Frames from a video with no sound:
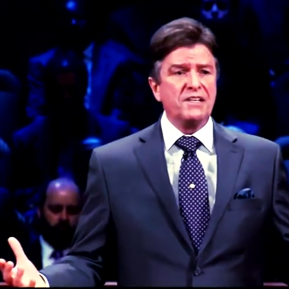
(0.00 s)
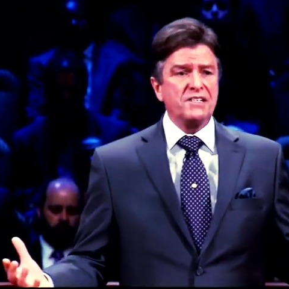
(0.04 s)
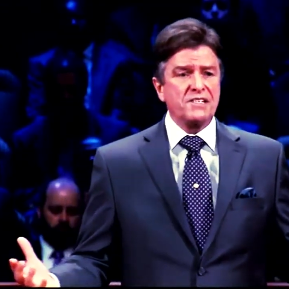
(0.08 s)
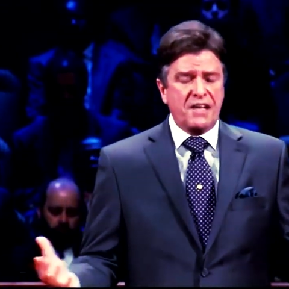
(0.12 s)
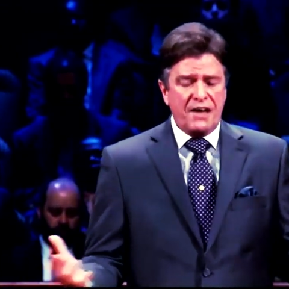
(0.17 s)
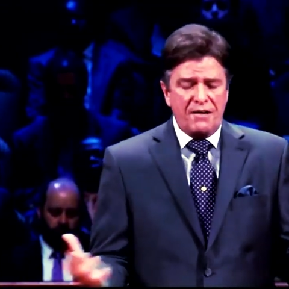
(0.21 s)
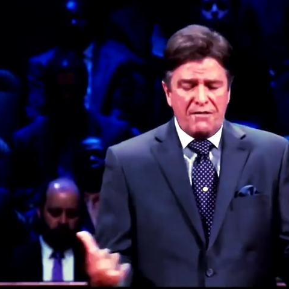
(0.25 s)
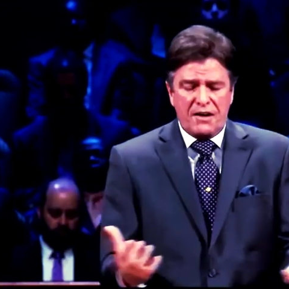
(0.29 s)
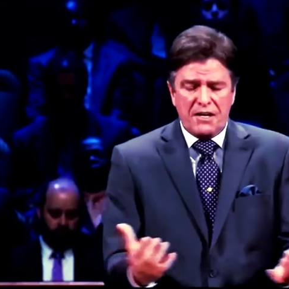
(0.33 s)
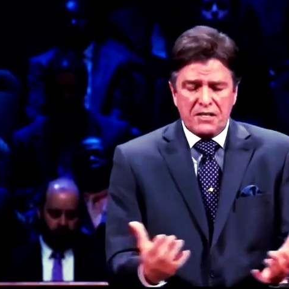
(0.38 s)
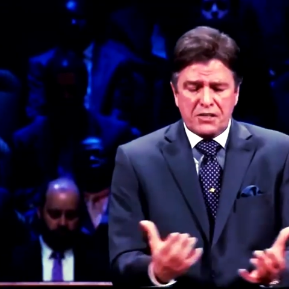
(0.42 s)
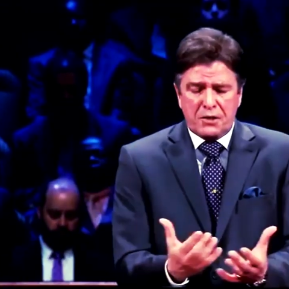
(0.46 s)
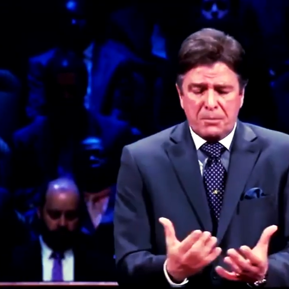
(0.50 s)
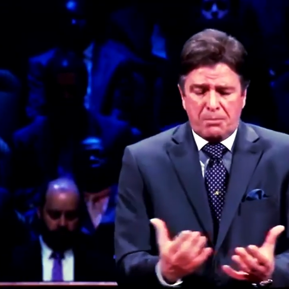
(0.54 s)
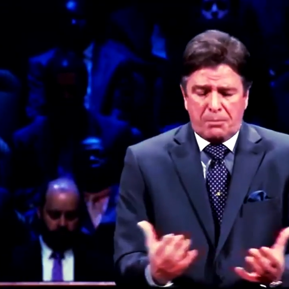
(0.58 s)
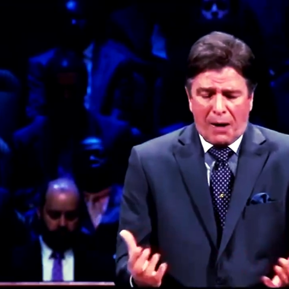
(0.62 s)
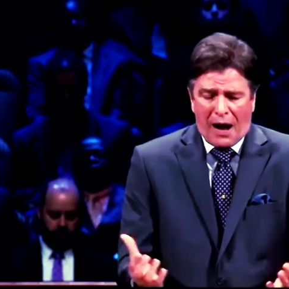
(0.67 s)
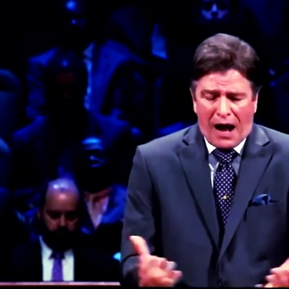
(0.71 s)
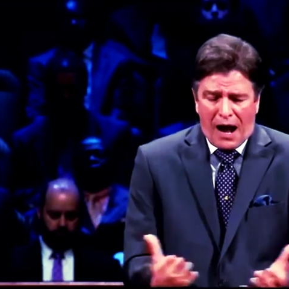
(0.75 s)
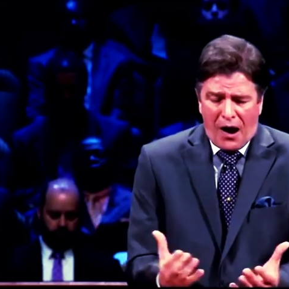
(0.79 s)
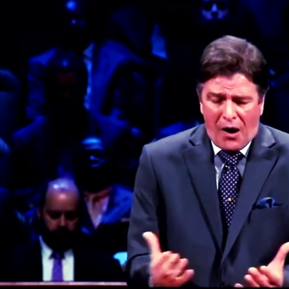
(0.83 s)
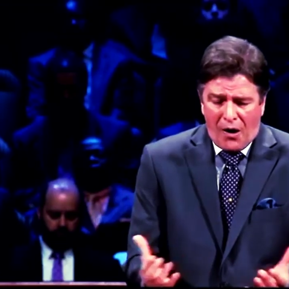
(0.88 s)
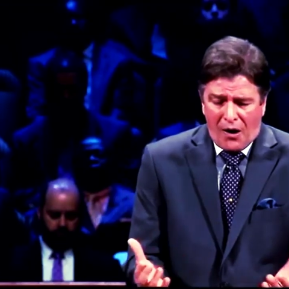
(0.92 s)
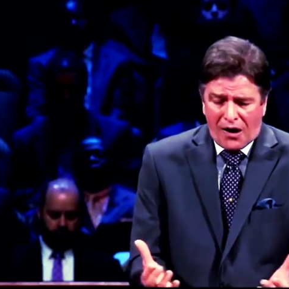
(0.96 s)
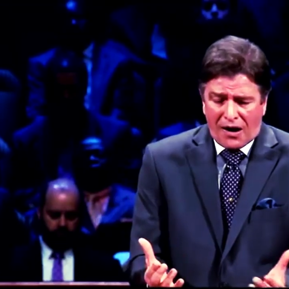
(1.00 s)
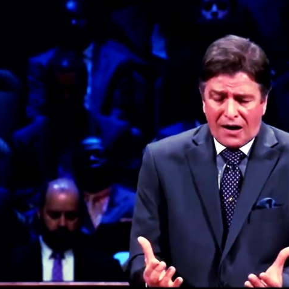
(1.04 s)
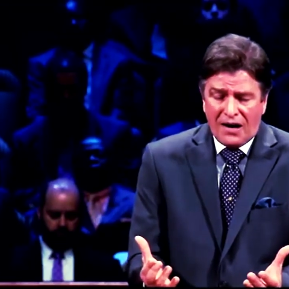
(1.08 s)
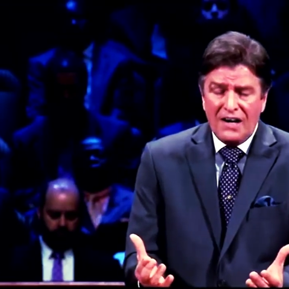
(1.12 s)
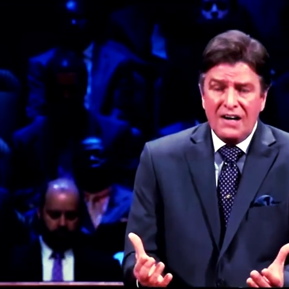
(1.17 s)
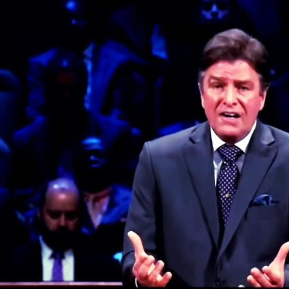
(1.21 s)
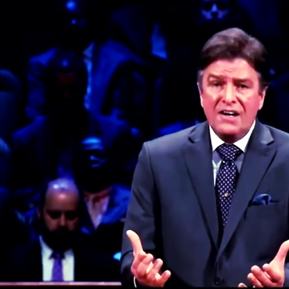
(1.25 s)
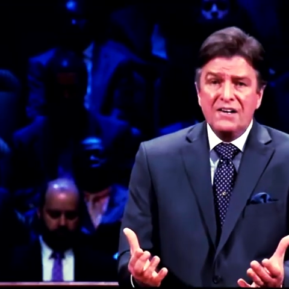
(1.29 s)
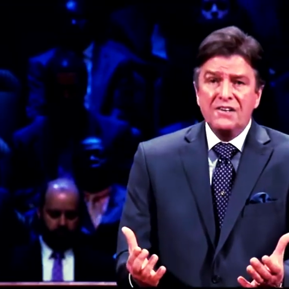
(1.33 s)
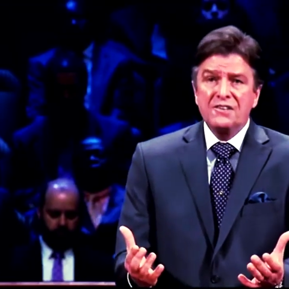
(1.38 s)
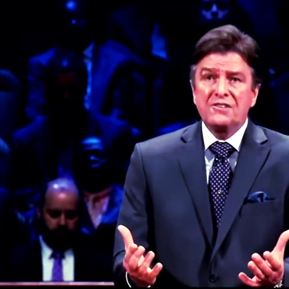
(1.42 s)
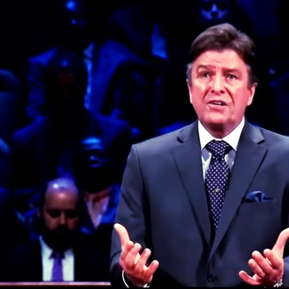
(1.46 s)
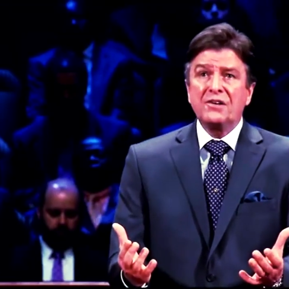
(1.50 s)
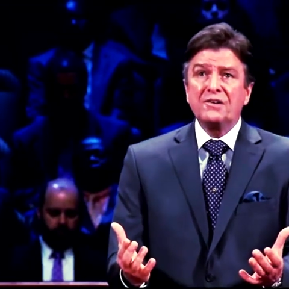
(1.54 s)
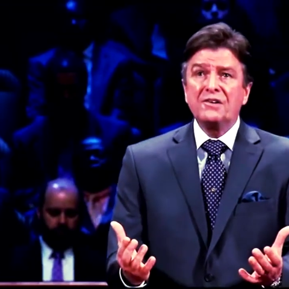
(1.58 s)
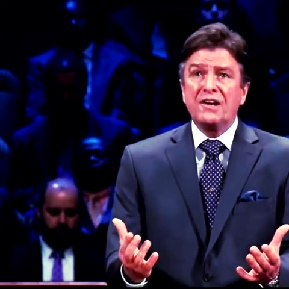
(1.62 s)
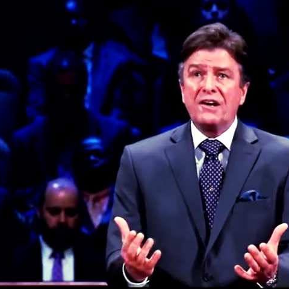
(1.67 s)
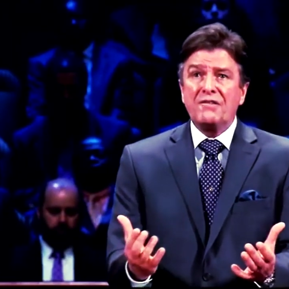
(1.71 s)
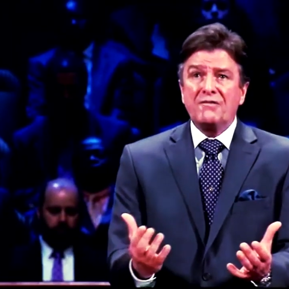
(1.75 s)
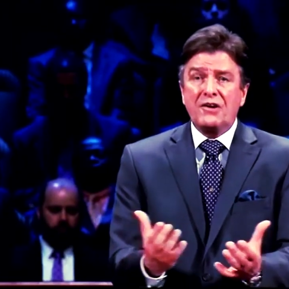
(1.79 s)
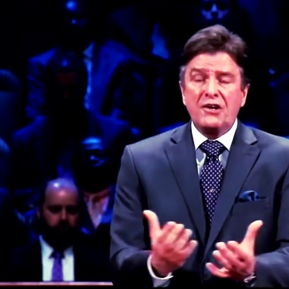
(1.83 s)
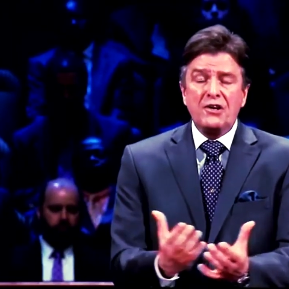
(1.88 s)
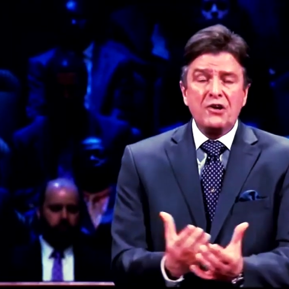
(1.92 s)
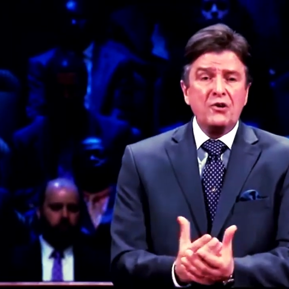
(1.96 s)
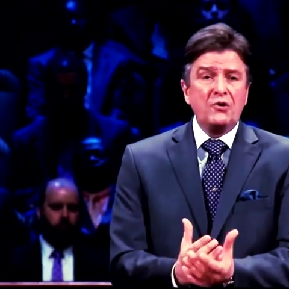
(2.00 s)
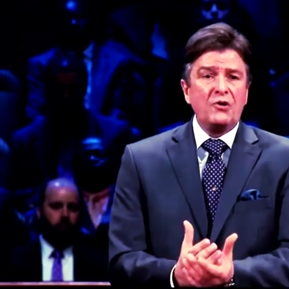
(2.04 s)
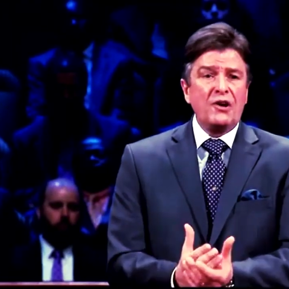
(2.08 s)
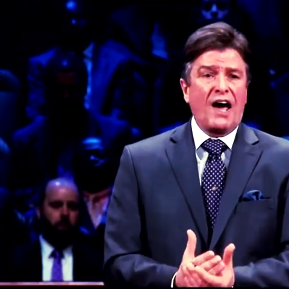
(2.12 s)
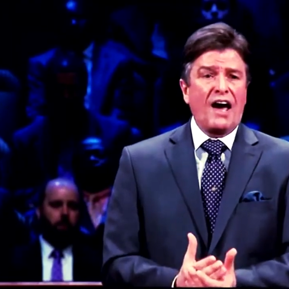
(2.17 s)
He's given us the power to live a new